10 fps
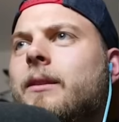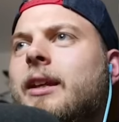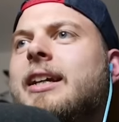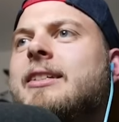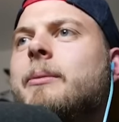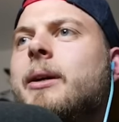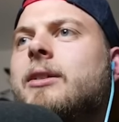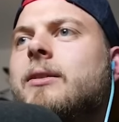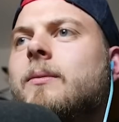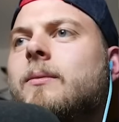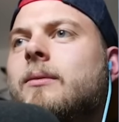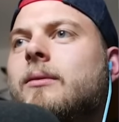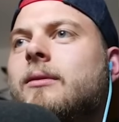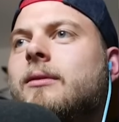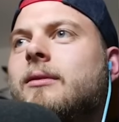angle you
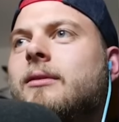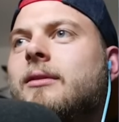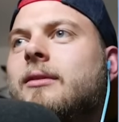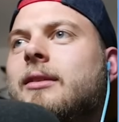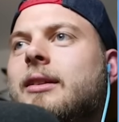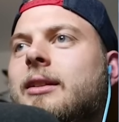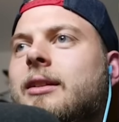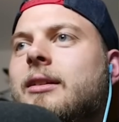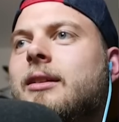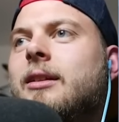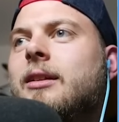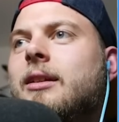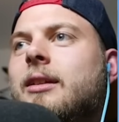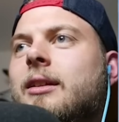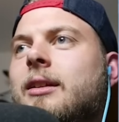angle your, your camera and you
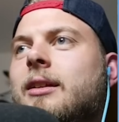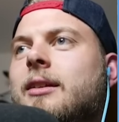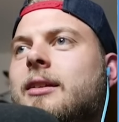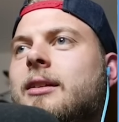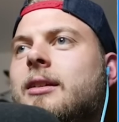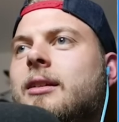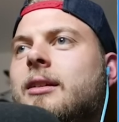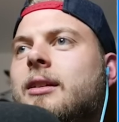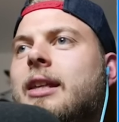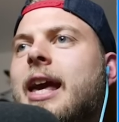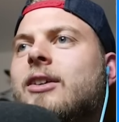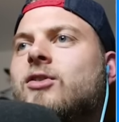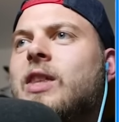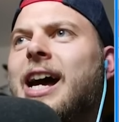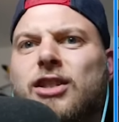can see it. Yes,
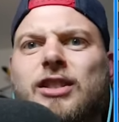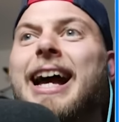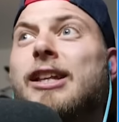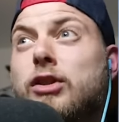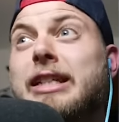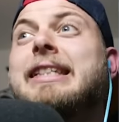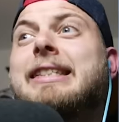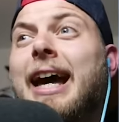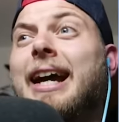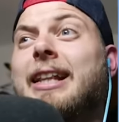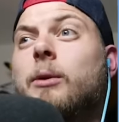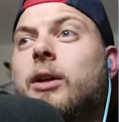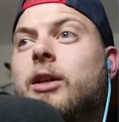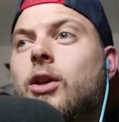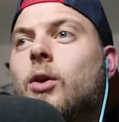that's that's exactly
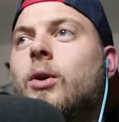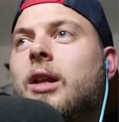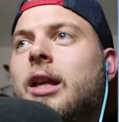what you do.